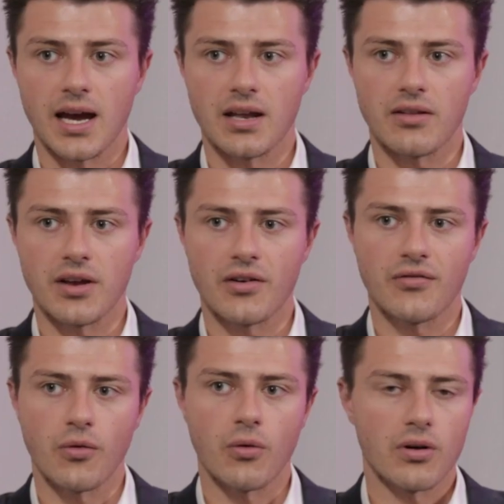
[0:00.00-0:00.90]
And
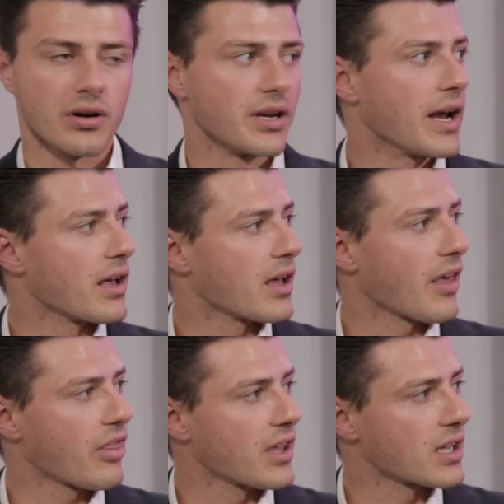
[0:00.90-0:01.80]
therefore, yeah,
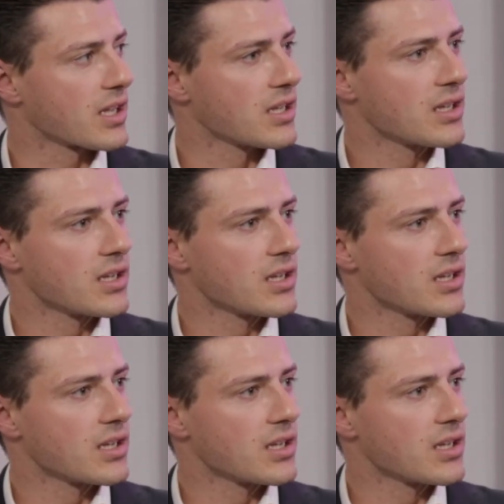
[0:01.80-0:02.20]
I think